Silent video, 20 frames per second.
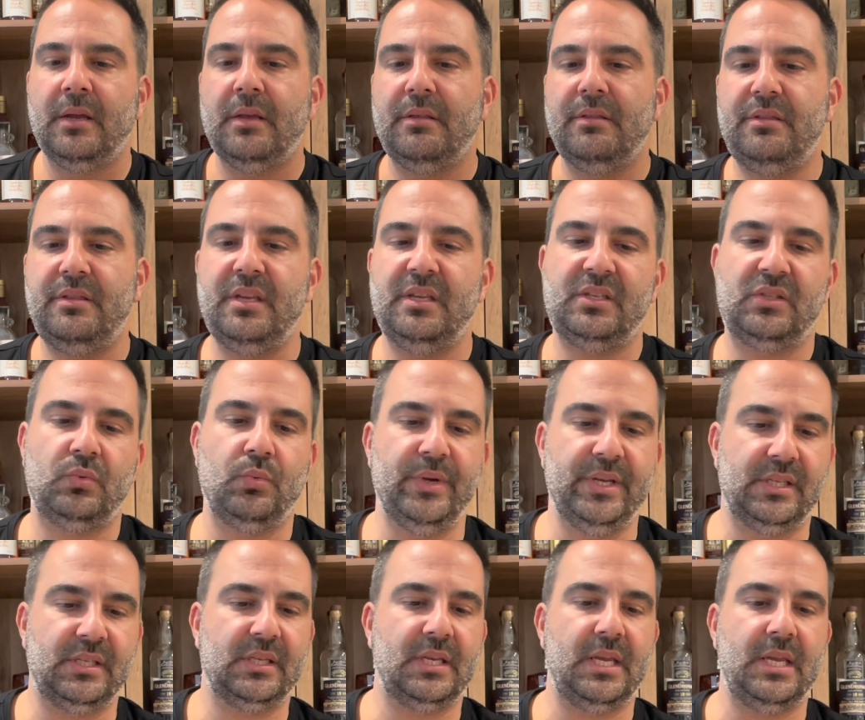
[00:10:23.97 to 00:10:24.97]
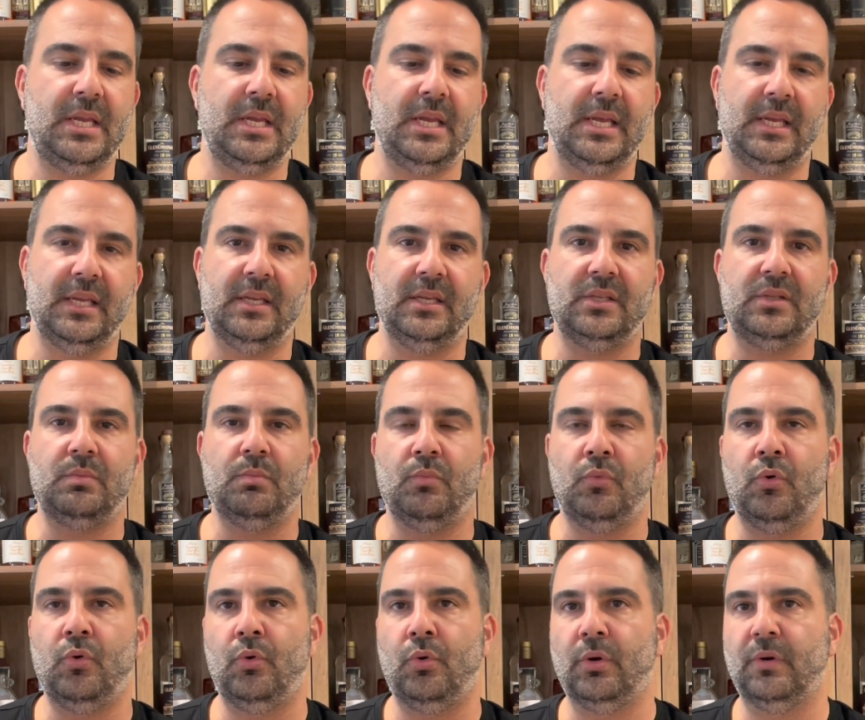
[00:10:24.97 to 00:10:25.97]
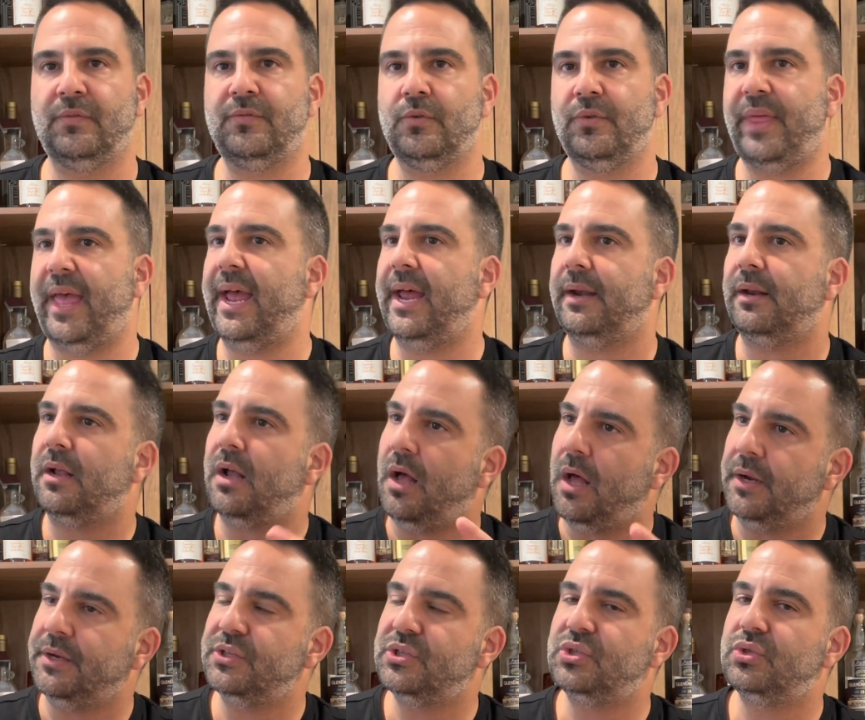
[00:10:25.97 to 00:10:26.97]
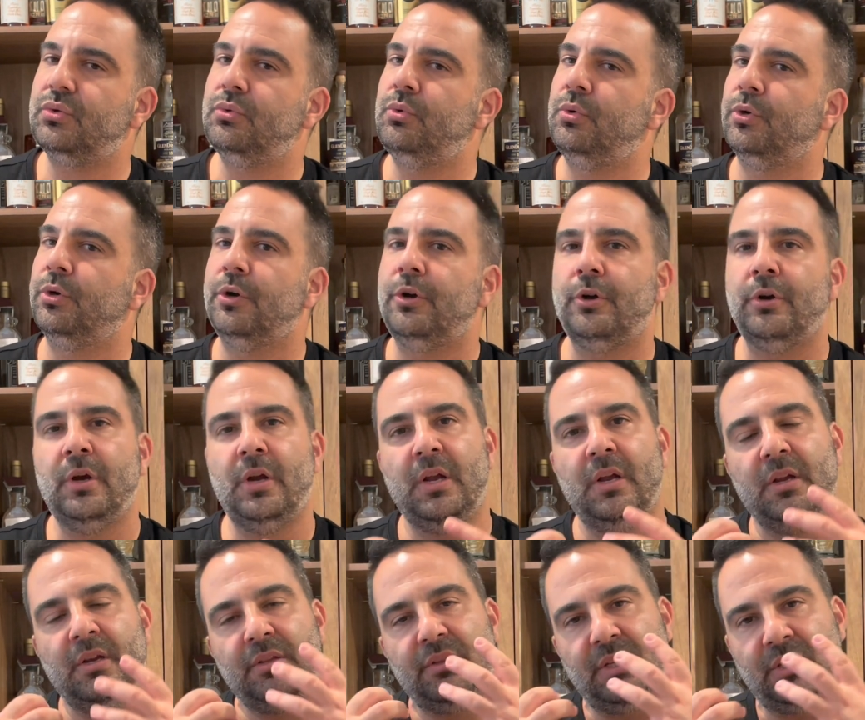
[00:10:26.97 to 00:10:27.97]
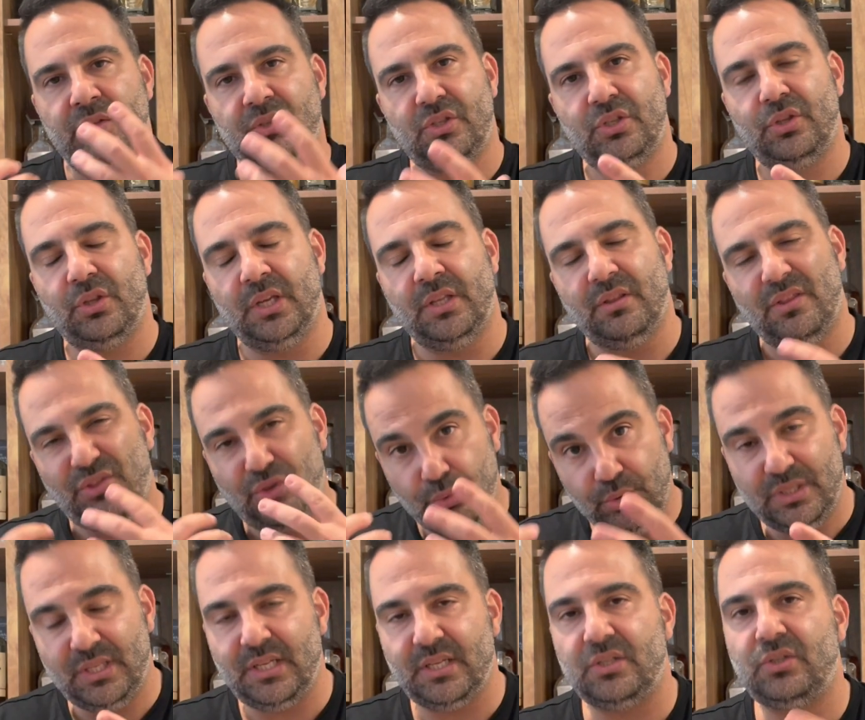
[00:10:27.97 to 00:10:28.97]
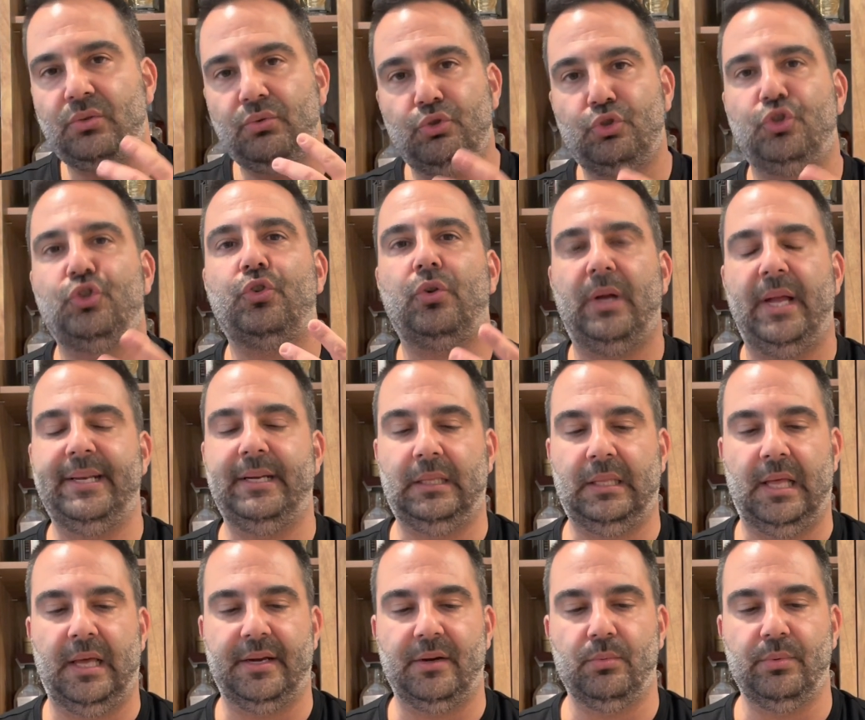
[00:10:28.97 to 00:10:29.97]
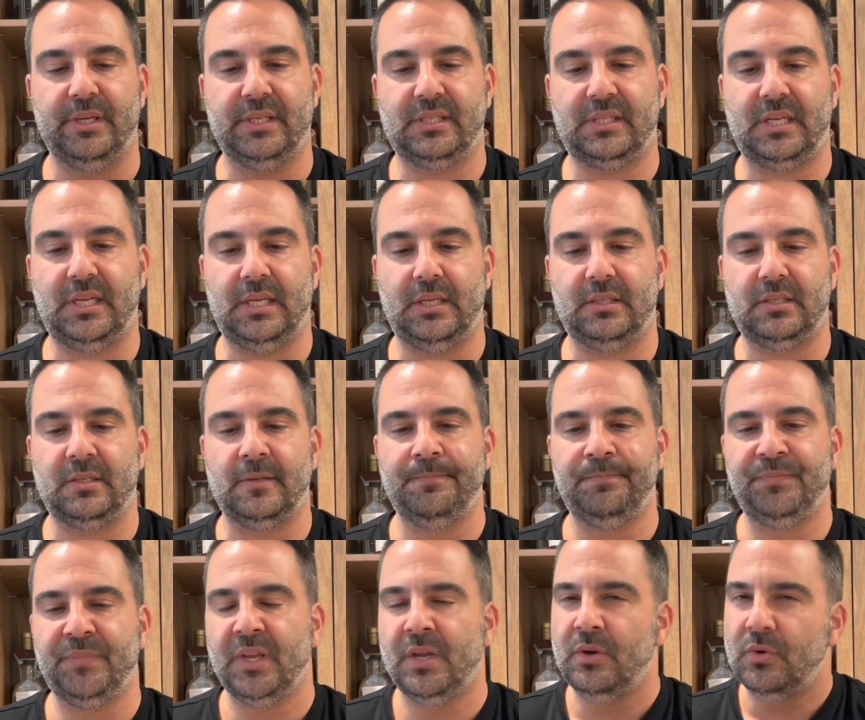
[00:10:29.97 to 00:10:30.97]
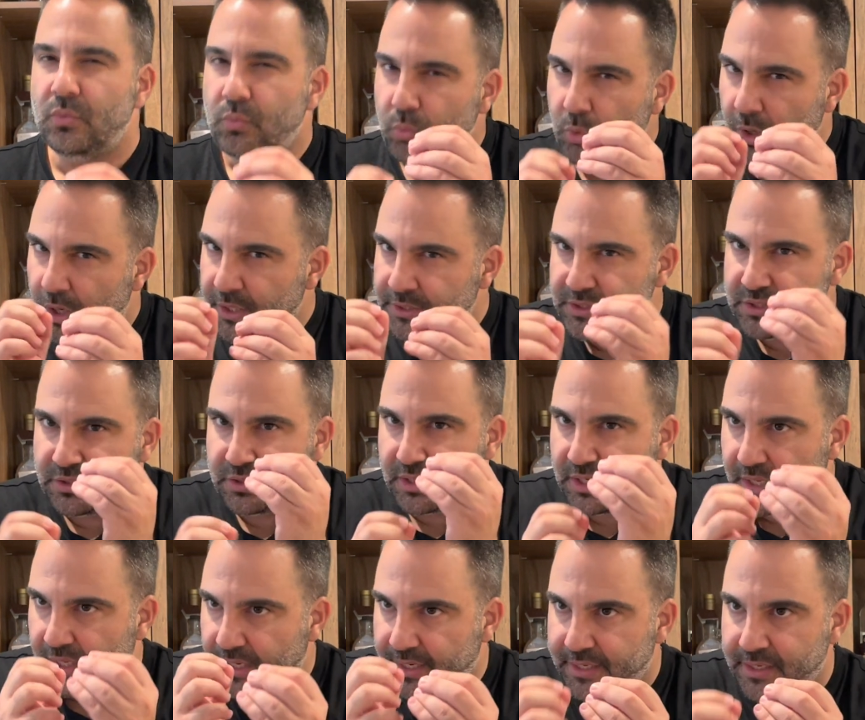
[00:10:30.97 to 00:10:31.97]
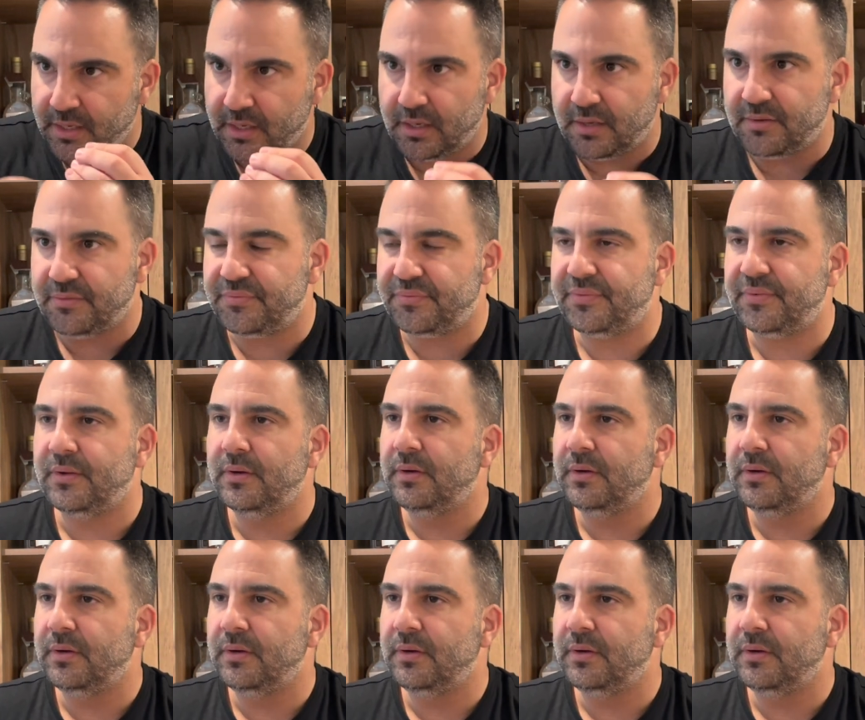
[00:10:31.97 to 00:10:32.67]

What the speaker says: This whiskey is more for that connoisseur, the enthusiast who's tried a lot of whiskeys, wants to kind of